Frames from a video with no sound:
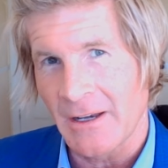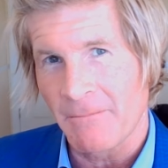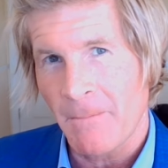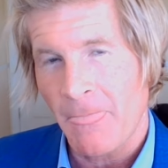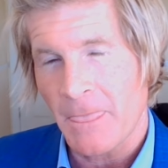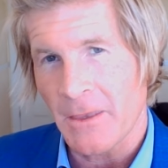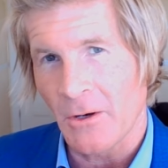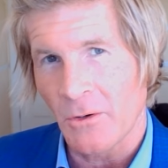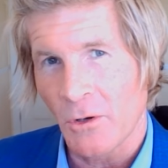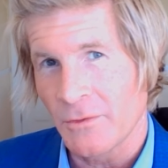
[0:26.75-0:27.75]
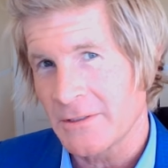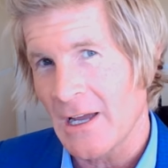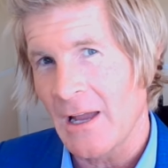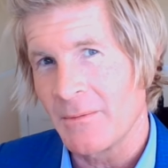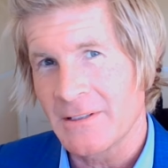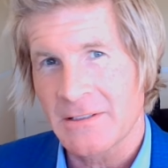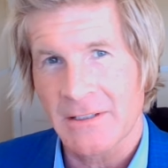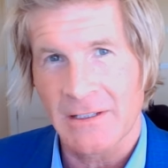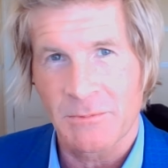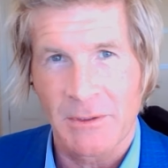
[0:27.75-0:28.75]
And, you know, over time, it's
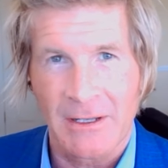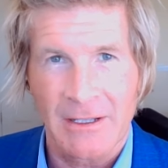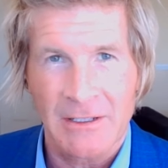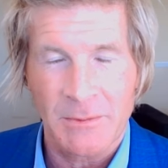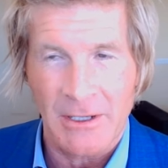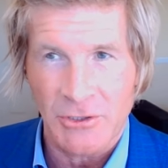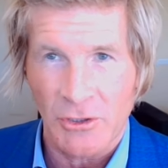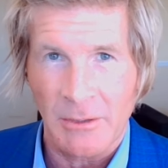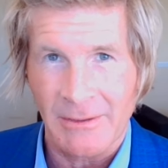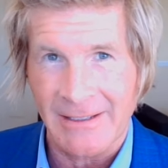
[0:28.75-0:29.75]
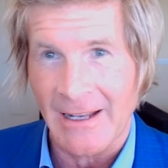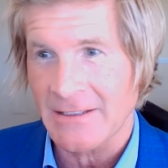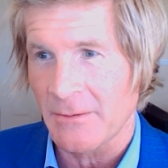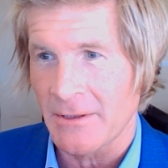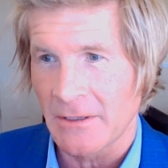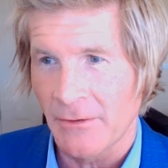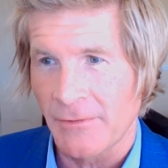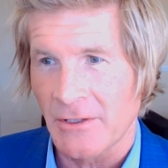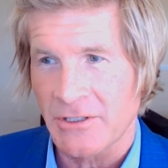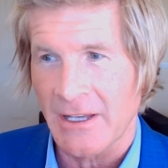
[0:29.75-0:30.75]
been a journey. But today's going to be the liver
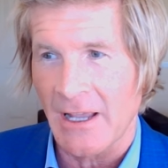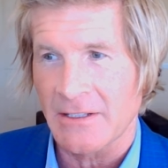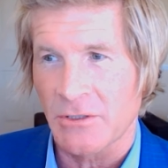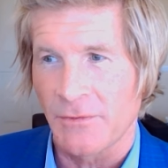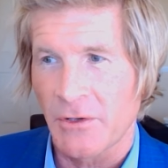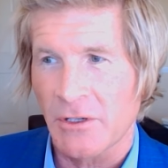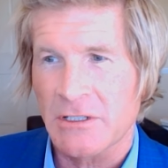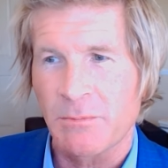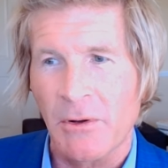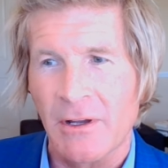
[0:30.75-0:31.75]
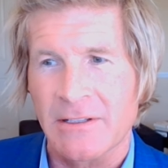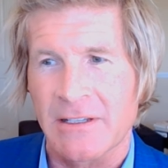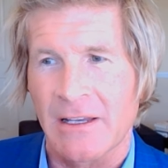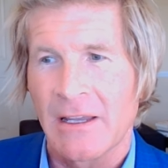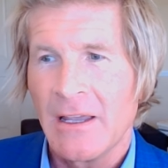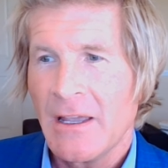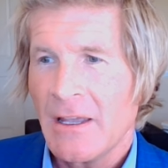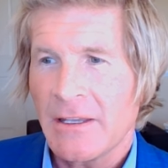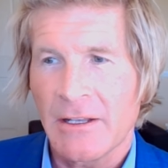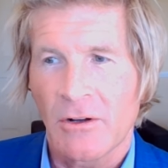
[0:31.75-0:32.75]
flush again. So if you're experiencing,
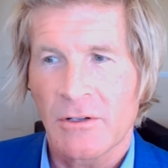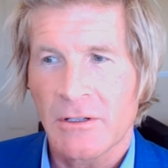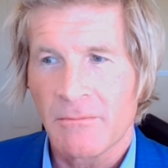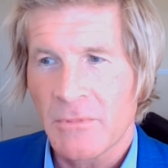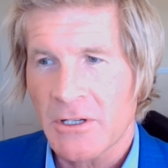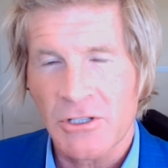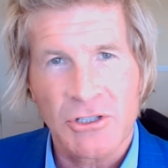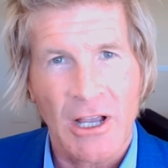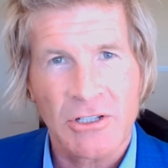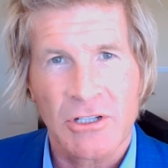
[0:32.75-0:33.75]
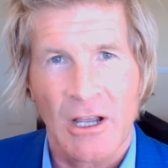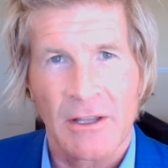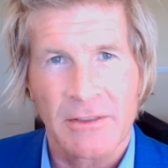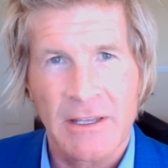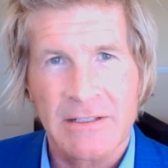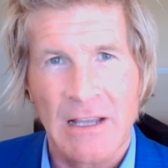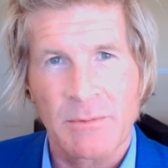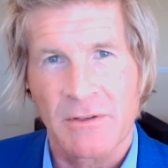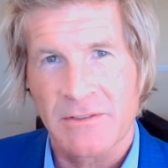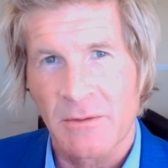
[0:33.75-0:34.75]
you know, congestion, these
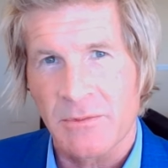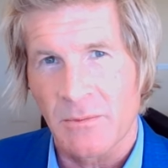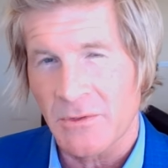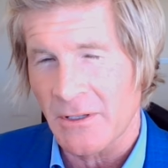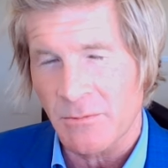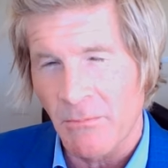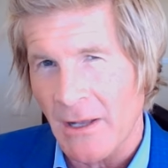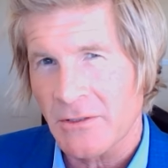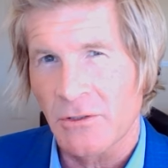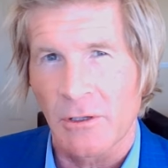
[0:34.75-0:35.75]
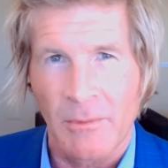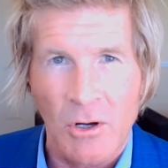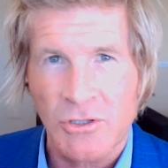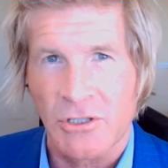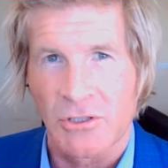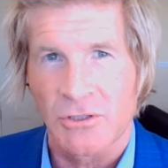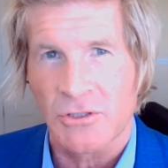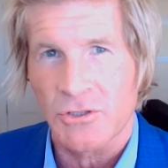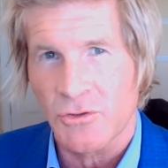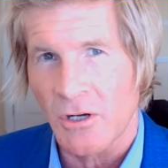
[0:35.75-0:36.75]
types of symptoms, whether it's mental or emotional
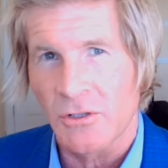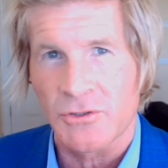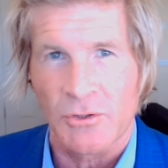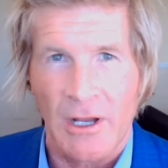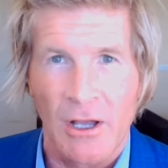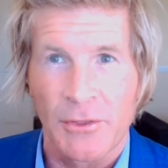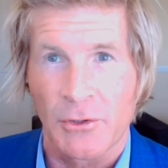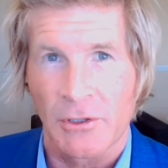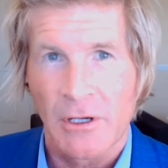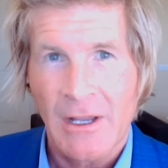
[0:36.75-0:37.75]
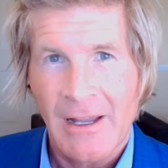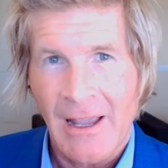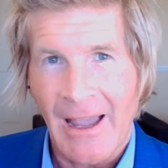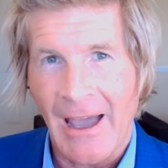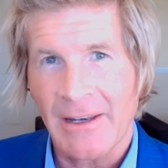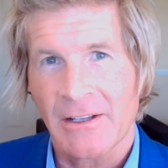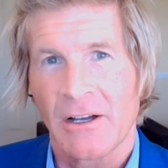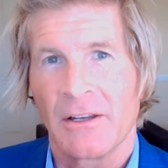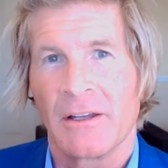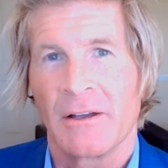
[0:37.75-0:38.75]
struggles or health, or adding
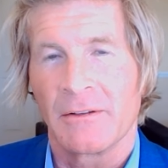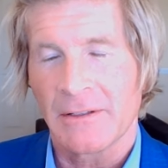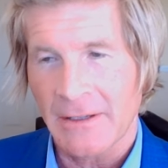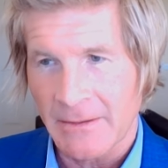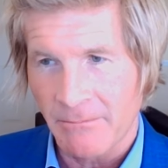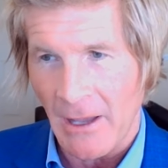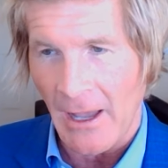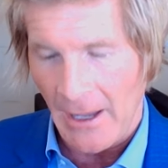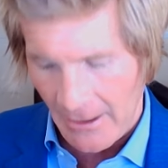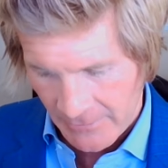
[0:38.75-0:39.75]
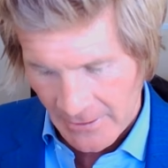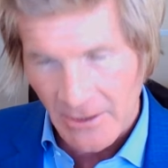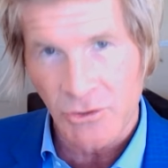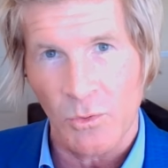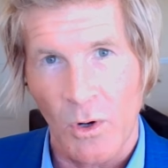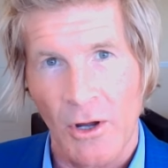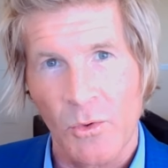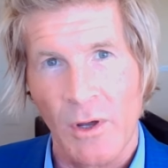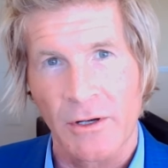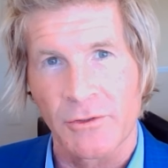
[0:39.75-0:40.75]
on, having extra water
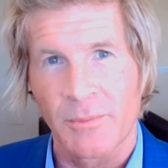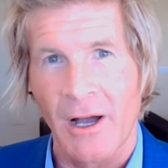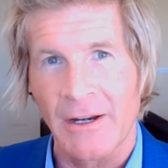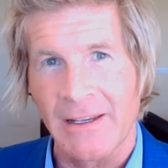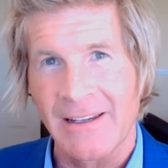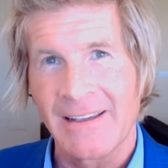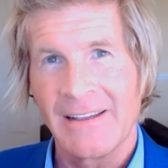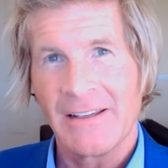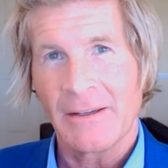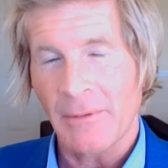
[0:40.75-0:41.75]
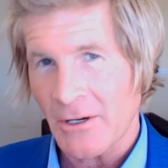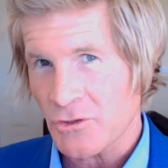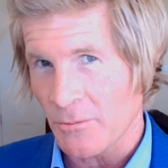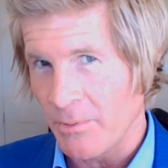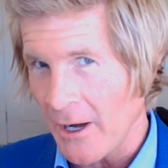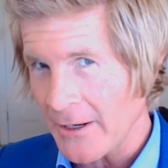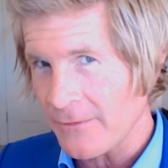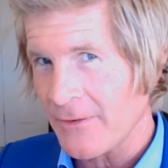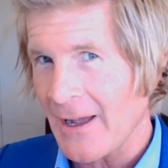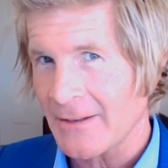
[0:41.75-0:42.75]
weight on your body, extra body
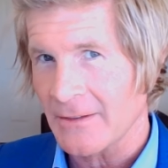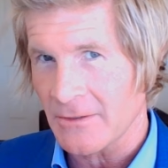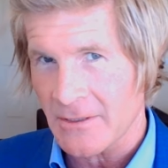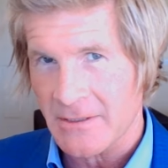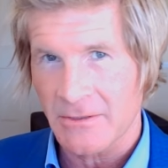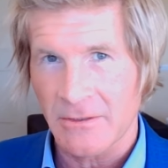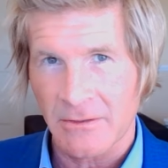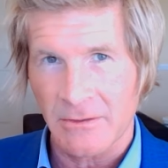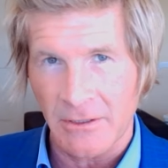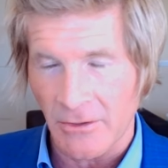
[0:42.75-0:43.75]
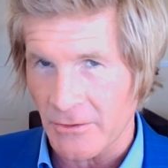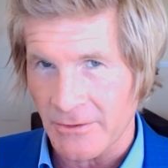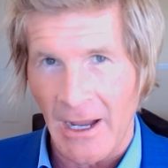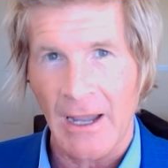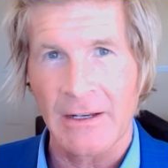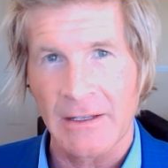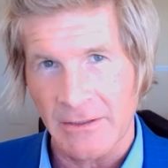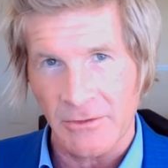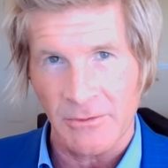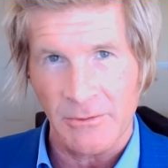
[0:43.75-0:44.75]
fat that you just, you know, you're dieting
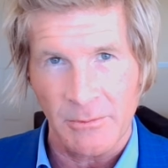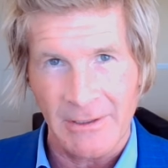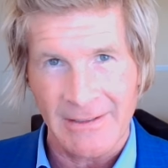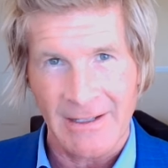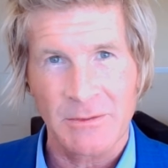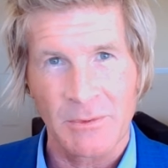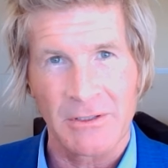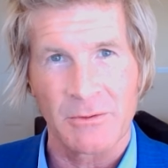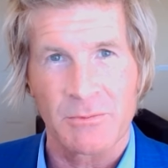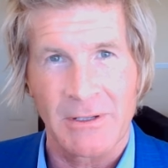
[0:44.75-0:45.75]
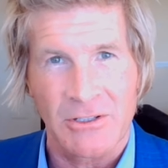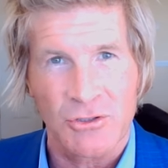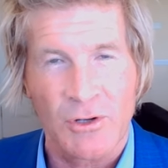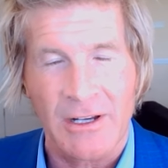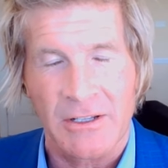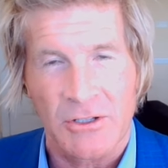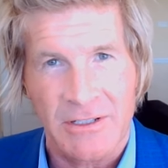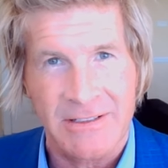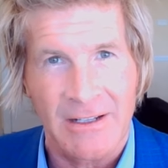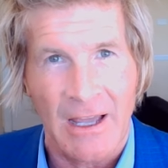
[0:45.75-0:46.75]
and you're being disciplined, you're being strict, and you're
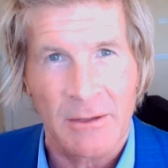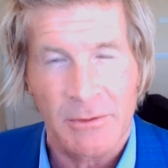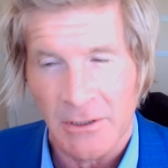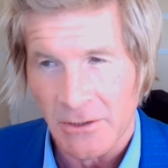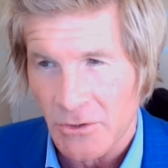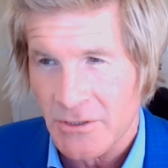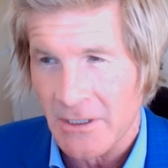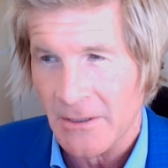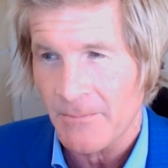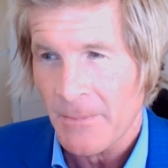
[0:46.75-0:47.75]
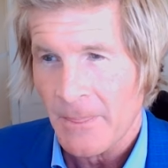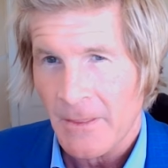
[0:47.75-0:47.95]
just not able to lose it.